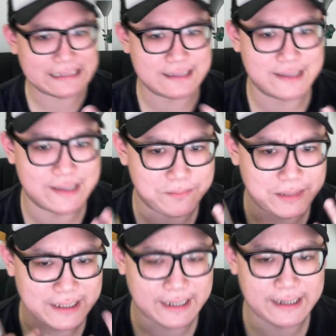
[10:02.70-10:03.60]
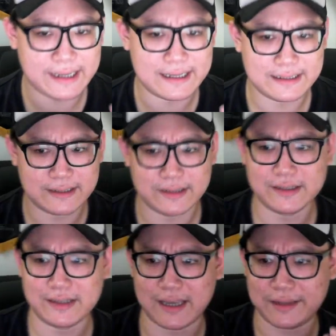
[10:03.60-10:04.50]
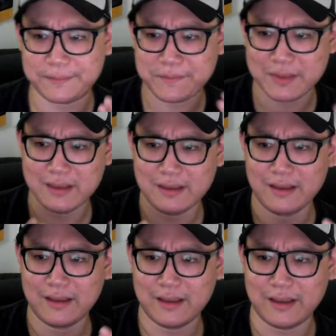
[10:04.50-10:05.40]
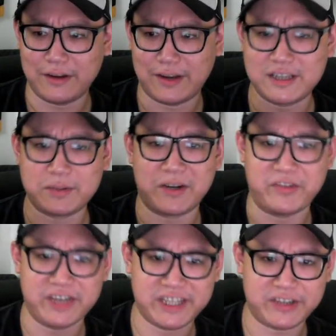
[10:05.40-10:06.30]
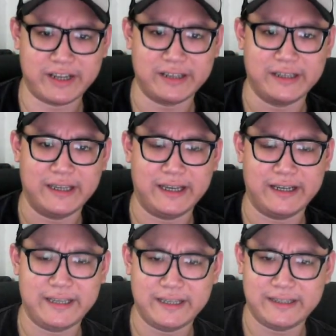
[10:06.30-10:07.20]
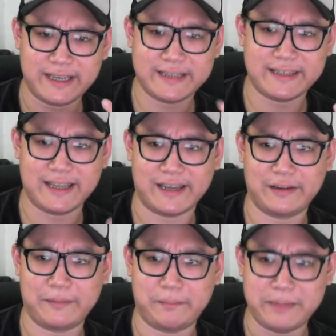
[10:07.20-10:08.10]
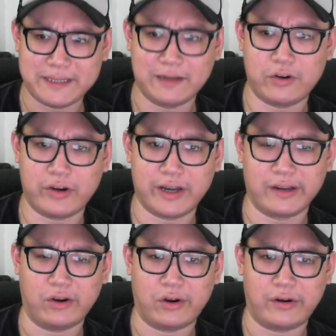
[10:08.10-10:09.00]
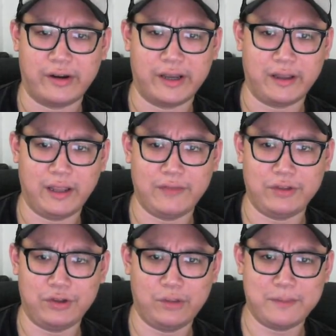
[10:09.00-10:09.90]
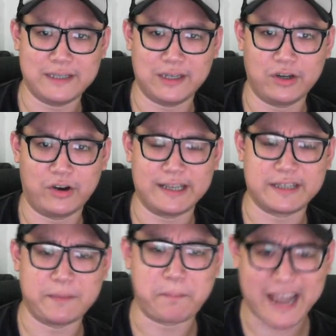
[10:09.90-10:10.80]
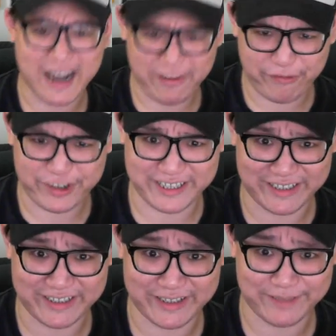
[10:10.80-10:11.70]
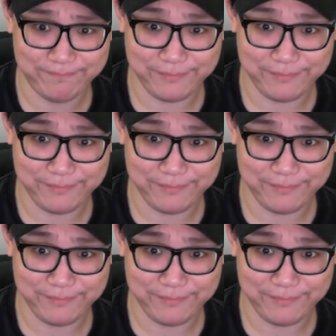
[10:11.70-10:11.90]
is the banana essence, and you know, I just want to reiterate, it tastes like pisang goreng, or if you don't know pisang goreng, it's banana fritters.